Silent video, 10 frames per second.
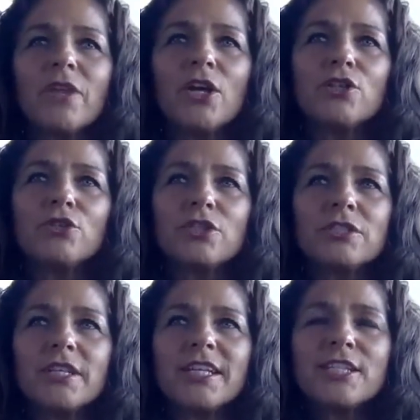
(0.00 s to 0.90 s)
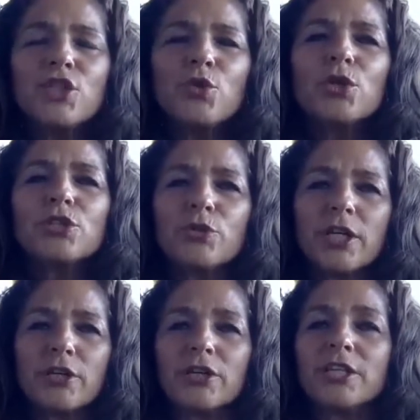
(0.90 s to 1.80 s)
so it's your
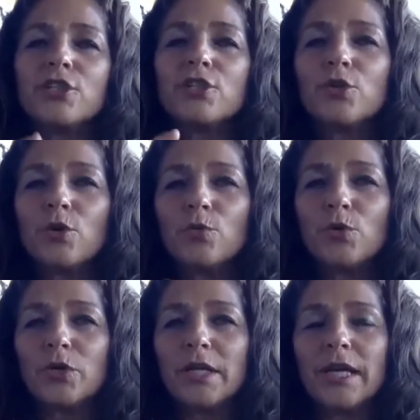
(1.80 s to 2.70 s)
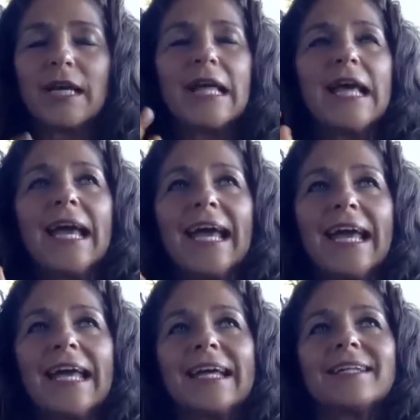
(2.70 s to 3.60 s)
trigger, it's your wounding.
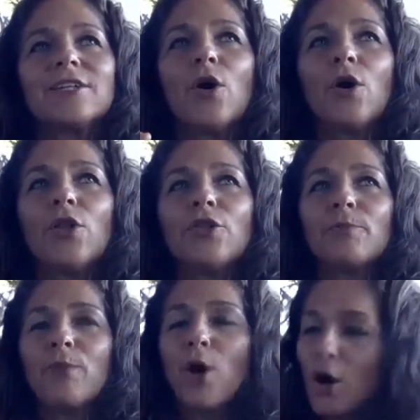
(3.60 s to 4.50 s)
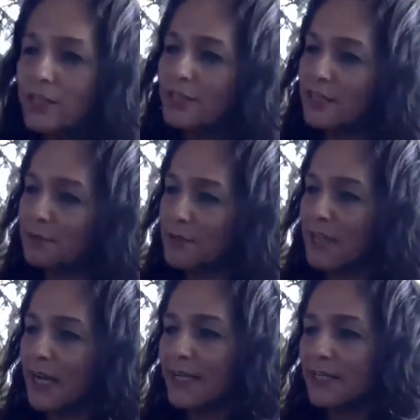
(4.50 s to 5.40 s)
And on the positive
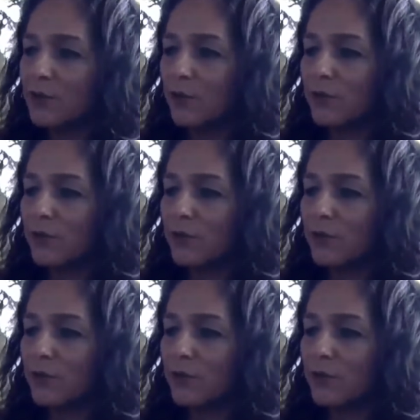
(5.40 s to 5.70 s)
side, on